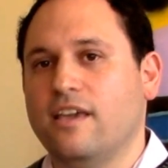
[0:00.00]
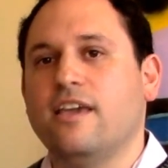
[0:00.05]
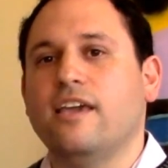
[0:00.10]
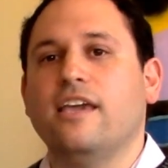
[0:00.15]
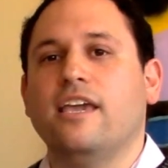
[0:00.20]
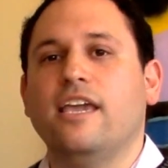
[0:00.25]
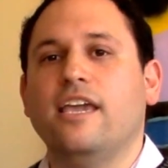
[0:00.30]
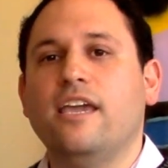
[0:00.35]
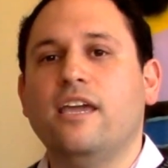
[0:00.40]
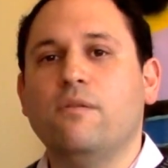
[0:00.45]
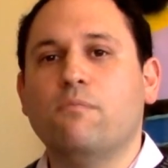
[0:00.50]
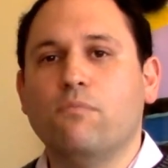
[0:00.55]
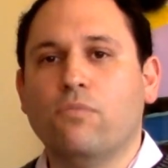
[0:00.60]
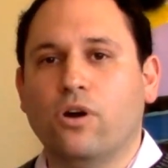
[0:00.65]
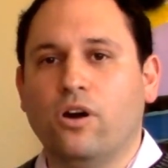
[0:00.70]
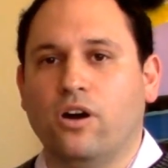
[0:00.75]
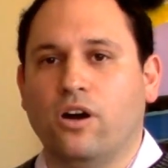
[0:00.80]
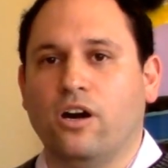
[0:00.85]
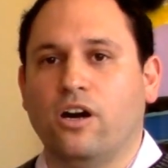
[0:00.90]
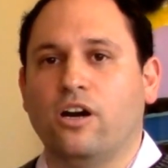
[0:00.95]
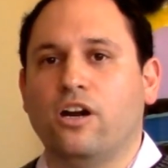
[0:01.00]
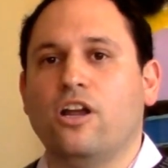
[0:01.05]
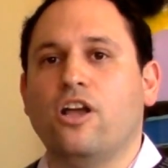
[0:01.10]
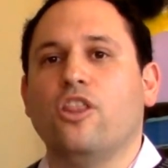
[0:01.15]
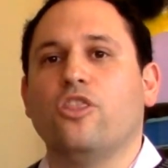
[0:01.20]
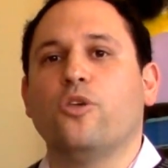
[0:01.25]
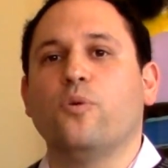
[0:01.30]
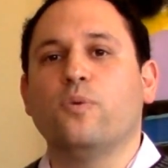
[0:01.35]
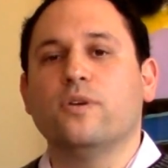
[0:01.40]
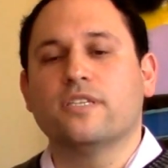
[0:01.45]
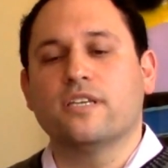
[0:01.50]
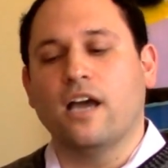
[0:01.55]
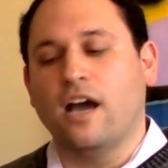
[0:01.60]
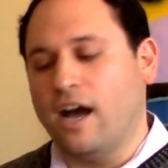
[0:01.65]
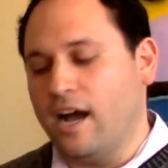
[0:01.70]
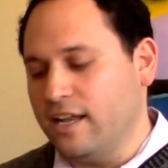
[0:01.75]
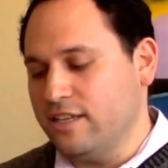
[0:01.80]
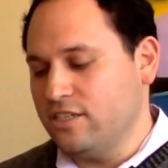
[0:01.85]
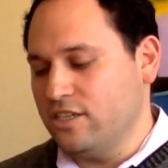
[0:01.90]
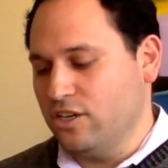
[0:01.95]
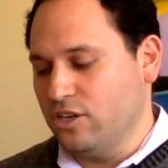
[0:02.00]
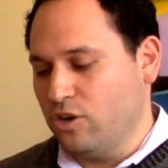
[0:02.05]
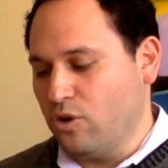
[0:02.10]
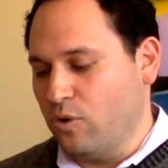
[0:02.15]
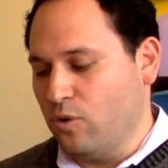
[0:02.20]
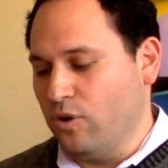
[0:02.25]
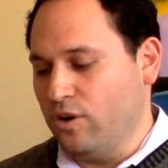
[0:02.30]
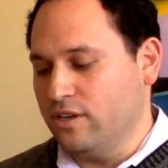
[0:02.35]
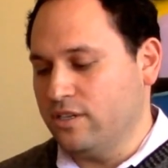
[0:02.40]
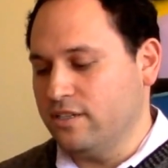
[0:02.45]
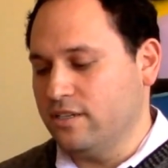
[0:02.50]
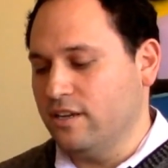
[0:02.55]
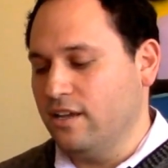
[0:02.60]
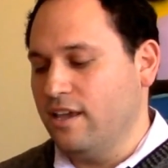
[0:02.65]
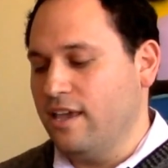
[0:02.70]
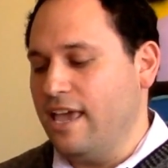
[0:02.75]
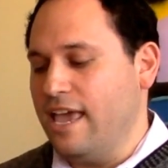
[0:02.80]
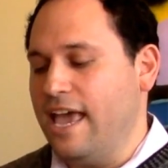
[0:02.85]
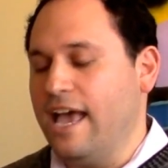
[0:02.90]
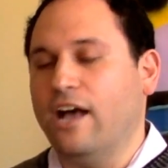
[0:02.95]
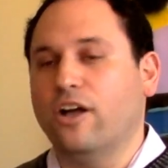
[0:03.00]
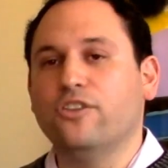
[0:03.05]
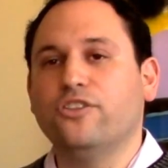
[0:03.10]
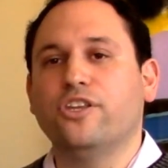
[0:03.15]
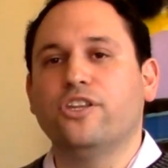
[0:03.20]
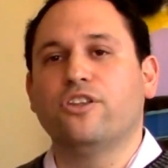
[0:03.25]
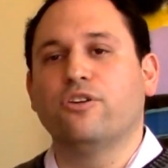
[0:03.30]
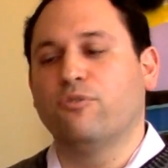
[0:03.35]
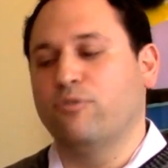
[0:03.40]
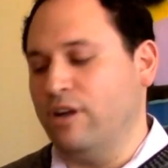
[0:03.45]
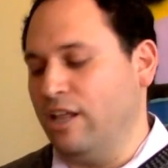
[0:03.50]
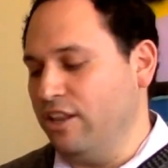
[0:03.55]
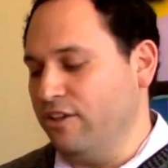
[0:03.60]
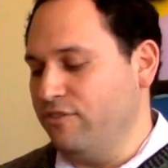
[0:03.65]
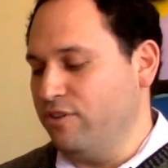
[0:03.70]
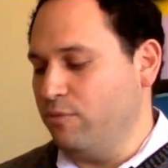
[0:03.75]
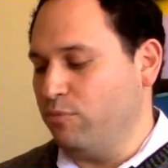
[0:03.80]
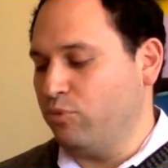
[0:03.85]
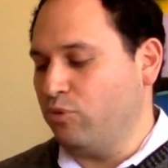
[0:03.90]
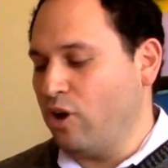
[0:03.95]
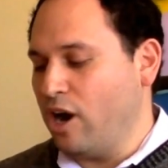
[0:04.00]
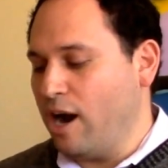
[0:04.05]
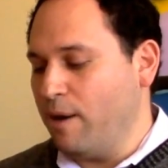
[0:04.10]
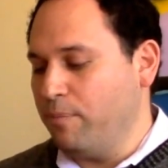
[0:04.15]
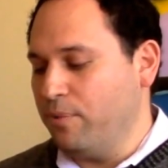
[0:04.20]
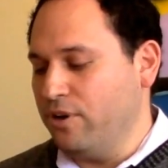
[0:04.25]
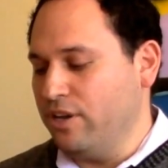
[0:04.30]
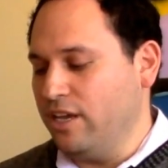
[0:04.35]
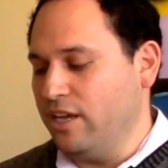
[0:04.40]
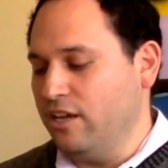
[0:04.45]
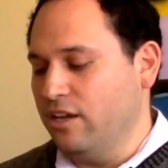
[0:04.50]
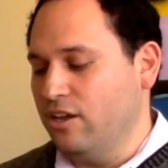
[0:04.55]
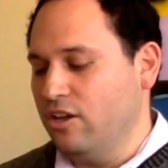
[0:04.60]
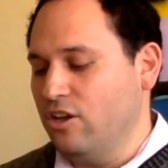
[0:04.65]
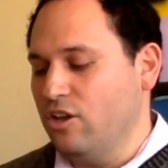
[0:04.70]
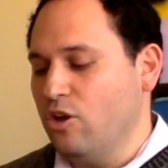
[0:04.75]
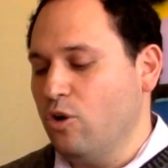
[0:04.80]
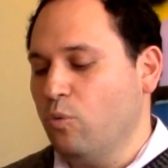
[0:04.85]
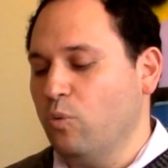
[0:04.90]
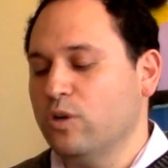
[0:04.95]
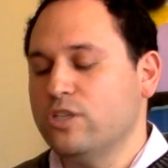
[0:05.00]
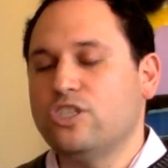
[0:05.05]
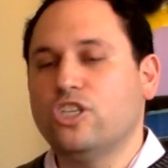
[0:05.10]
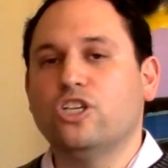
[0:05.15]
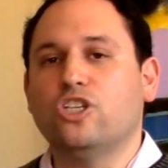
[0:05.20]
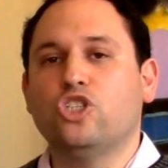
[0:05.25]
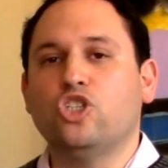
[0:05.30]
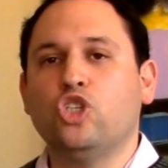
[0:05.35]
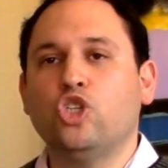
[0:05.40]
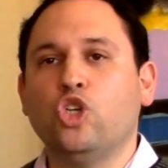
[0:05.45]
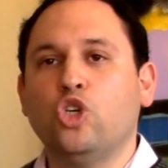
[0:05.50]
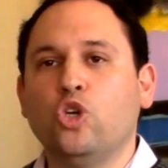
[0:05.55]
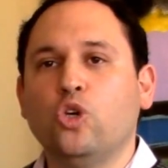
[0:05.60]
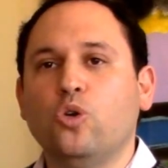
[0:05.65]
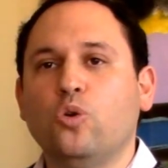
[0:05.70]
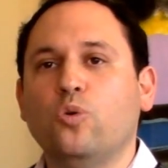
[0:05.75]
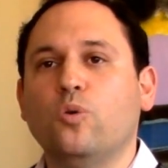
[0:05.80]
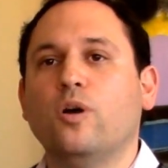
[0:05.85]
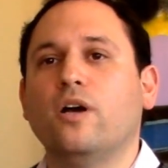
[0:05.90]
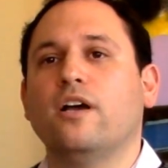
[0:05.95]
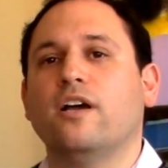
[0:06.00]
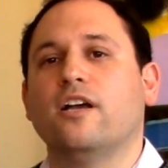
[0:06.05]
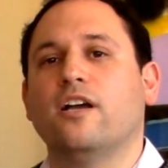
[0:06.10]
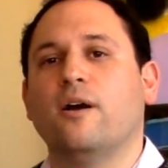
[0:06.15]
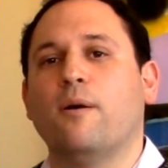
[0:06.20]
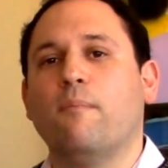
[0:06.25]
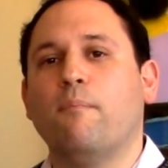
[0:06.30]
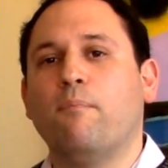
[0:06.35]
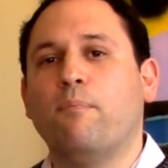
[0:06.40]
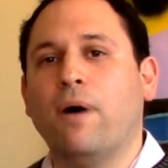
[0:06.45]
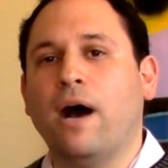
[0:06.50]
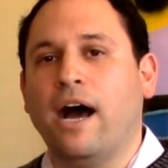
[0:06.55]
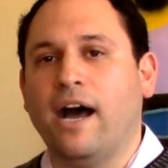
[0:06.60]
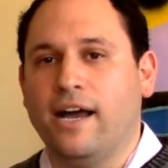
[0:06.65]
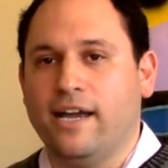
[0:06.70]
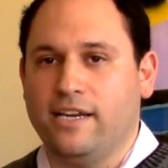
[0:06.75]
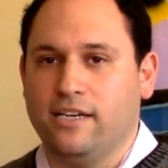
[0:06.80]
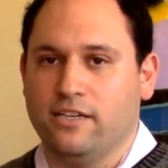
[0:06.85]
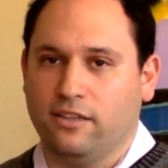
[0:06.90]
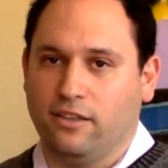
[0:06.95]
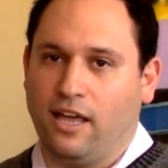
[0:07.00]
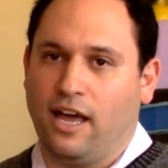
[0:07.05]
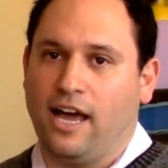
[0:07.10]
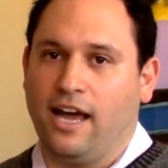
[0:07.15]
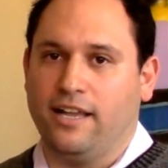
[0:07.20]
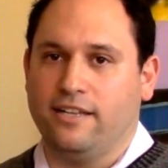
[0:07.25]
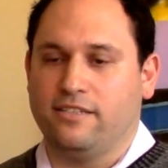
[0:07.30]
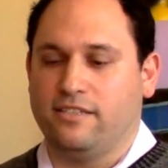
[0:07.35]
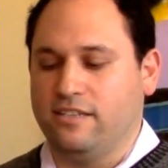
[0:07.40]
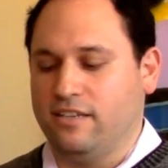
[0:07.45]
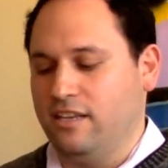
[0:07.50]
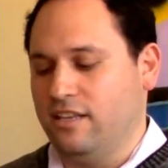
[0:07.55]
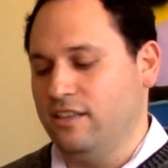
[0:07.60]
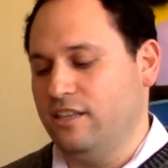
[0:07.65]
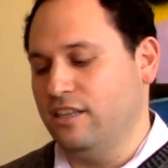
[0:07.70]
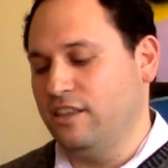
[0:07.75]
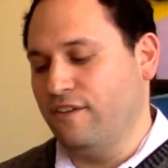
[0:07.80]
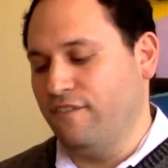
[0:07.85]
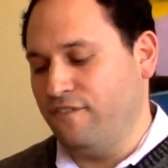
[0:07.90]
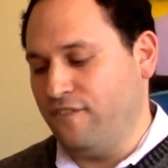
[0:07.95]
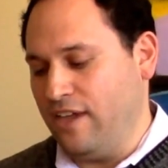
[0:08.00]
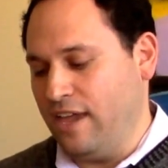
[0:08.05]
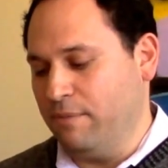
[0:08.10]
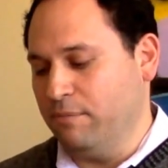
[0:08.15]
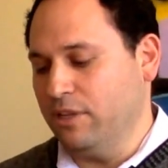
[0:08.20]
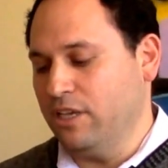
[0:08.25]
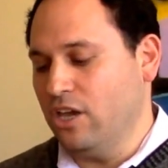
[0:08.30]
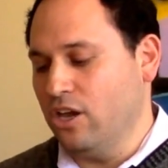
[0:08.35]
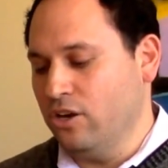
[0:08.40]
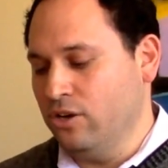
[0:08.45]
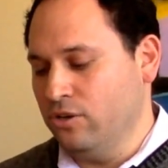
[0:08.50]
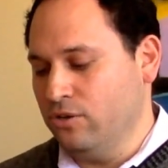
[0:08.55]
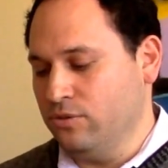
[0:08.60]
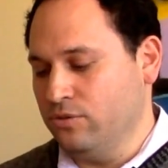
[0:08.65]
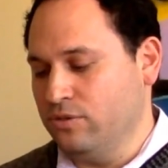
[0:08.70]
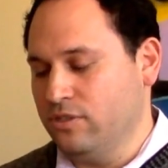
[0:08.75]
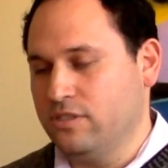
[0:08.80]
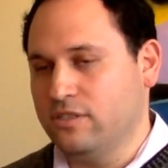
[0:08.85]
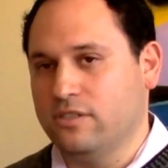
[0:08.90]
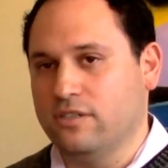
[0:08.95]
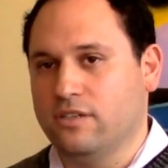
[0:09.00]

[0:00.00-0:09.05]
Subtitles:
In Murr, the Wisconsin courts held that the relevant property was the 2 combined lots that the family owns.